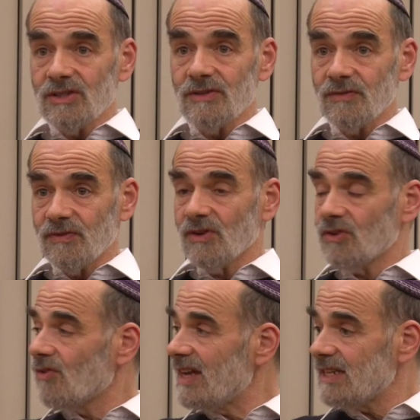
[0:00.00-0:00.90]
of
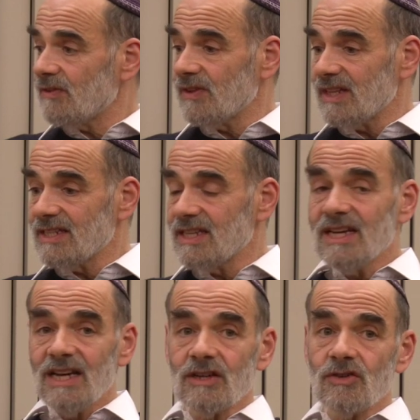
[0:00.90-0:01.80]
credit for this,
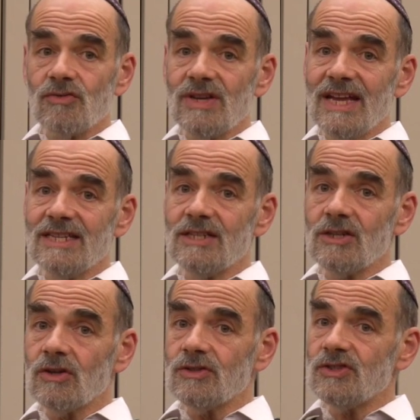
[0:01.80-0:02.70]
had created a
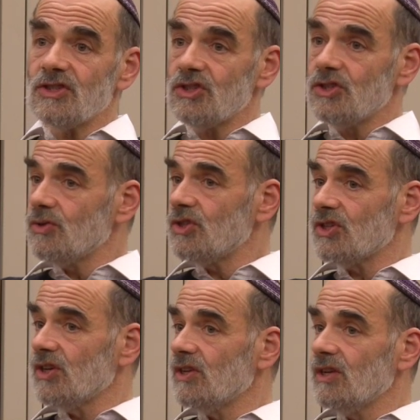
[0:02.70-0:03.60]
constitution